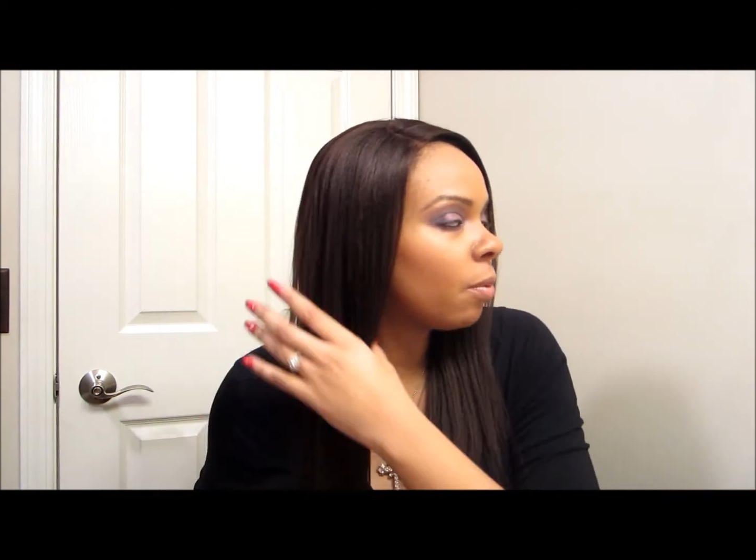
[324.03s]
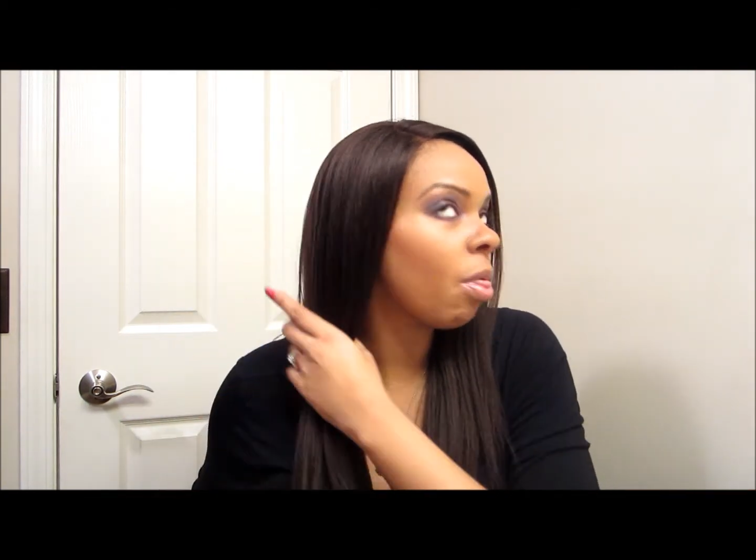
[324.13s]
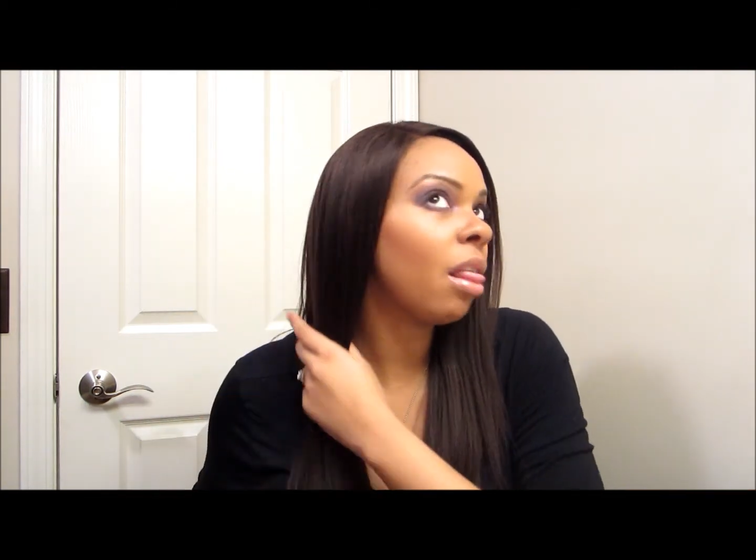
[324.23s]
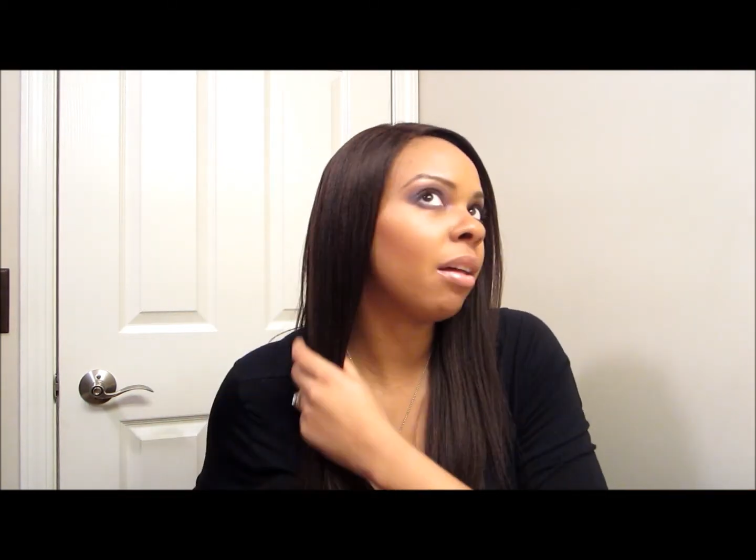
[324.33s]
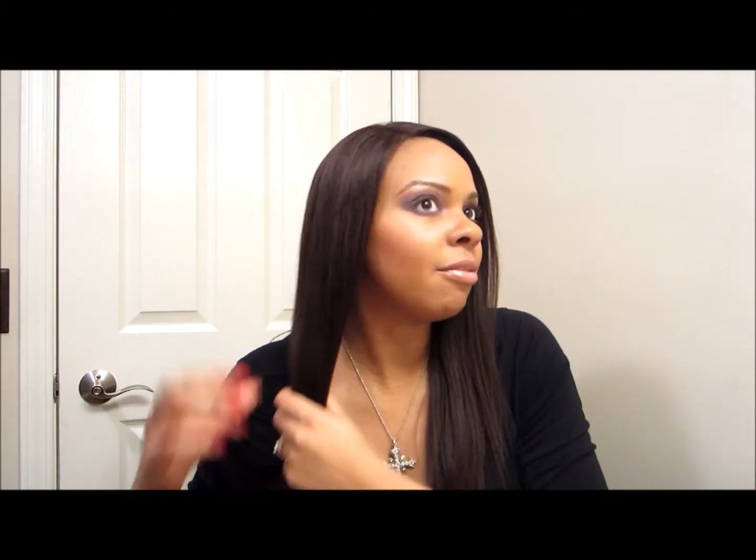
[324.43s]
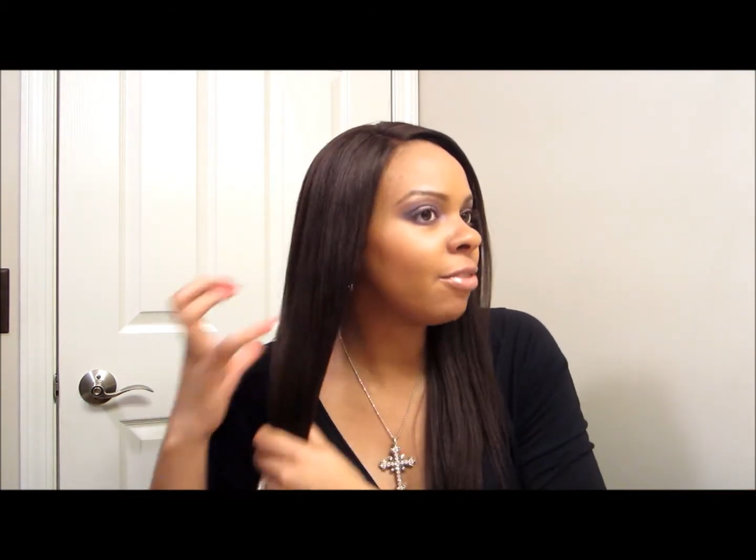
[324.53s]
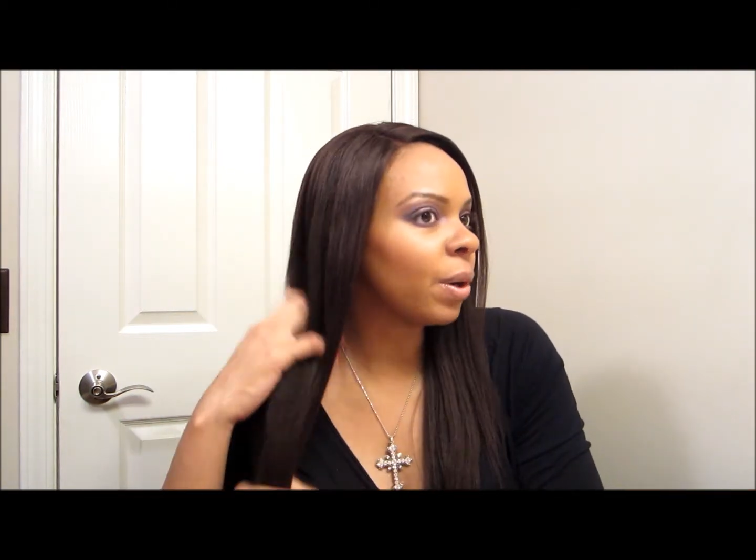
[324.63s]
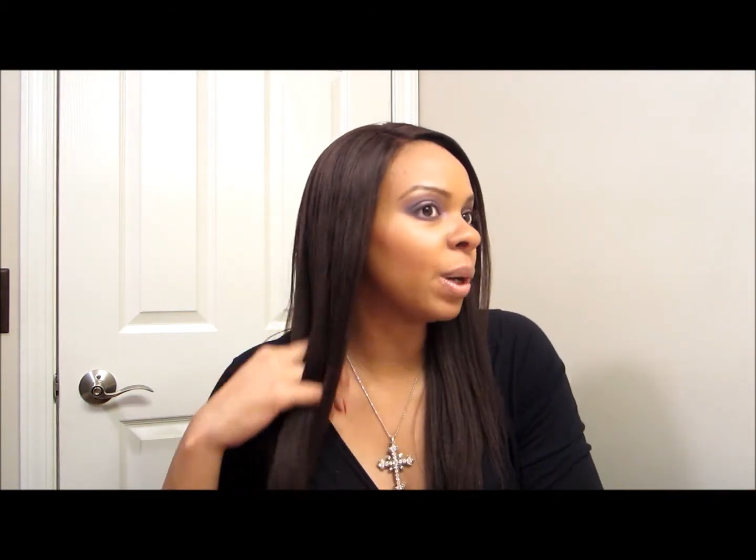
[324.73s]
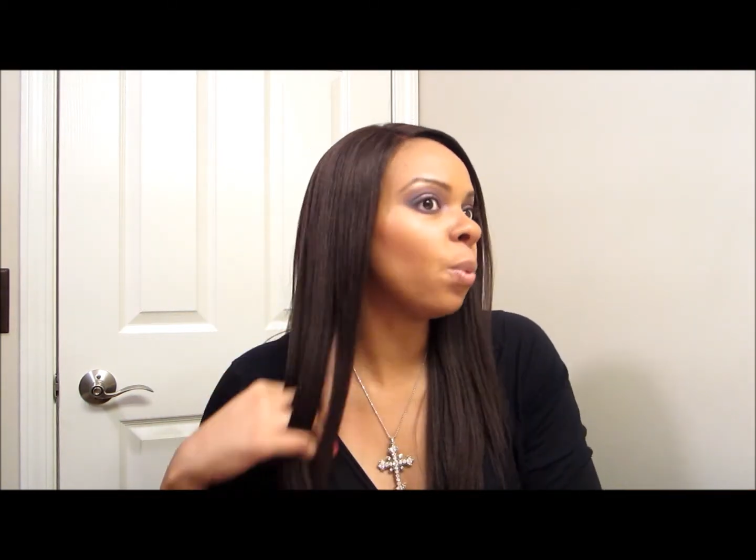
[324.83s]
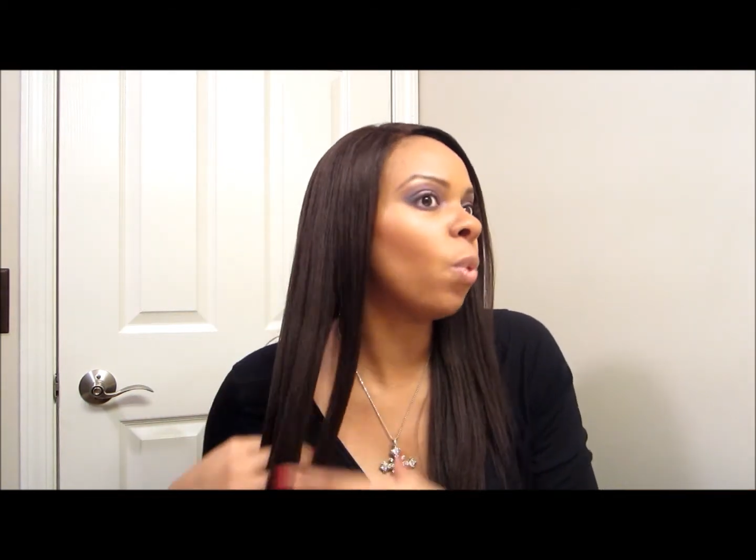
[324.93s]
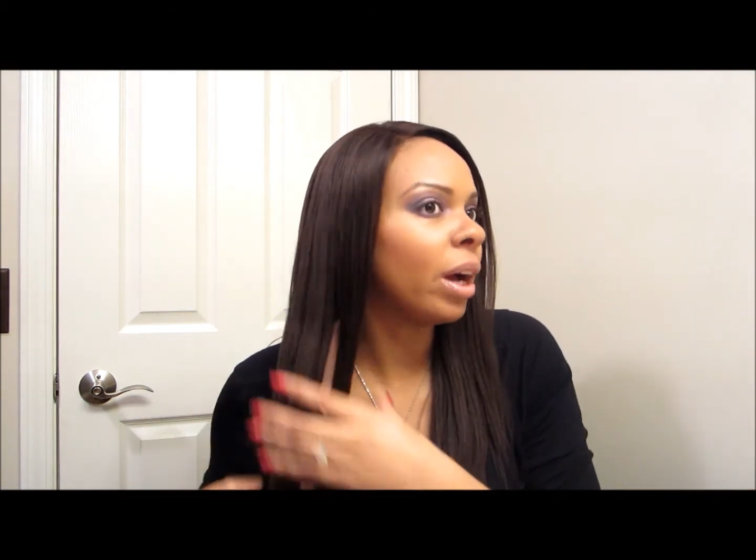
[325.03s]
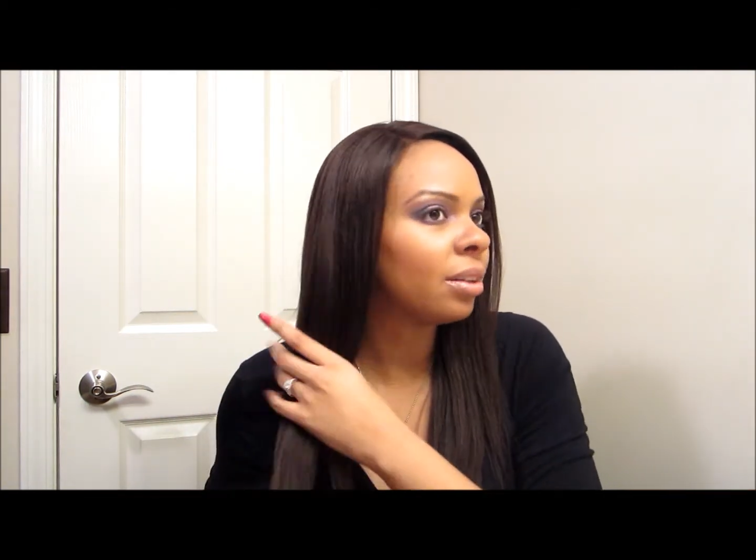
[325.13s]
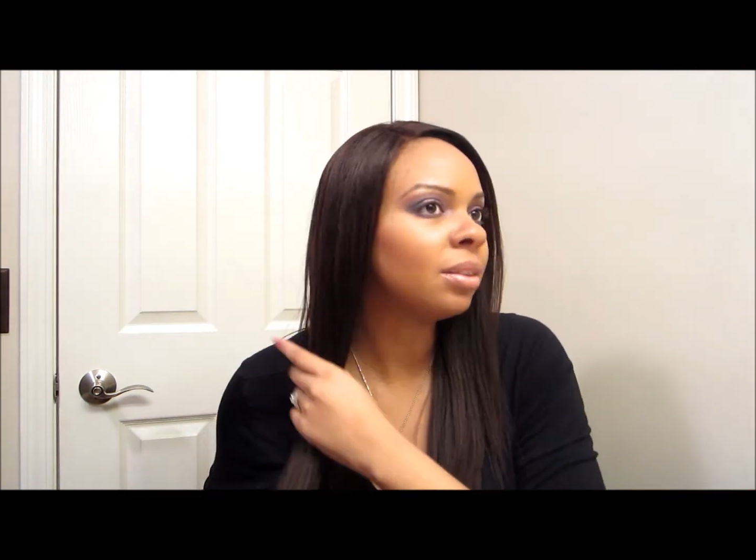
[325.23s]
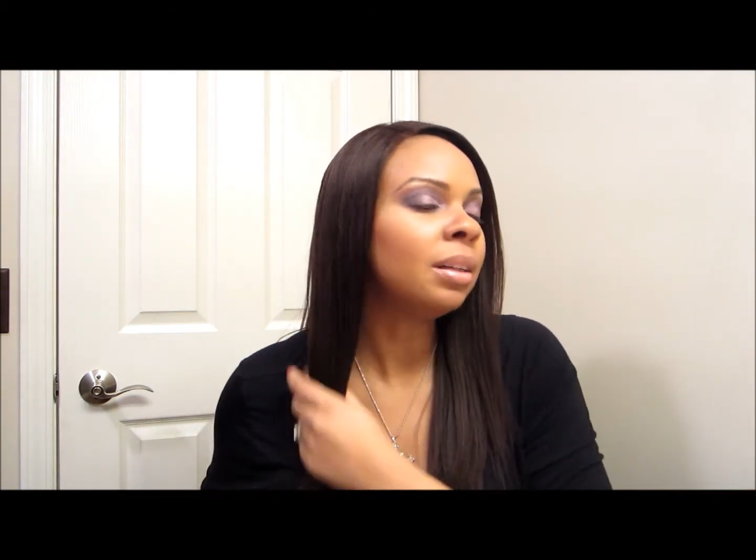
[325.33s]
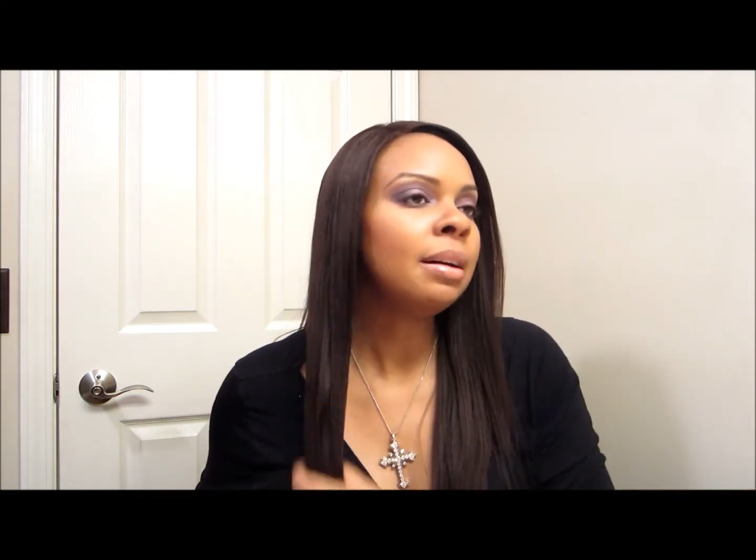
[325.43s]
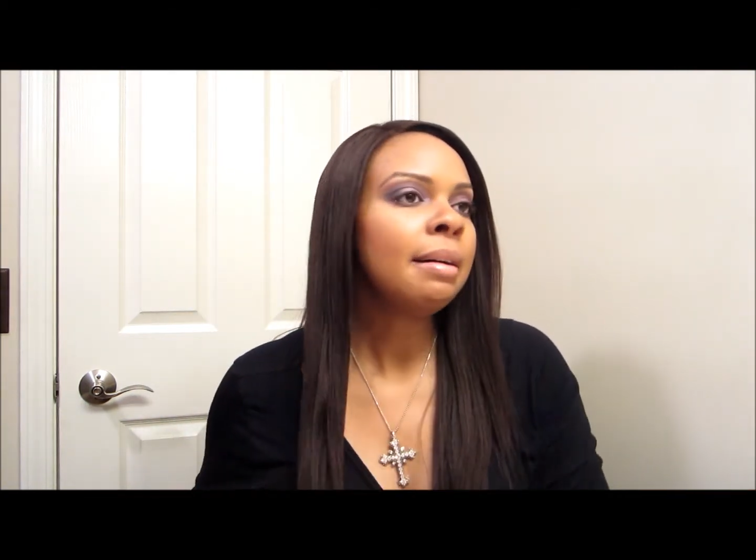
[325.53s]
Very well.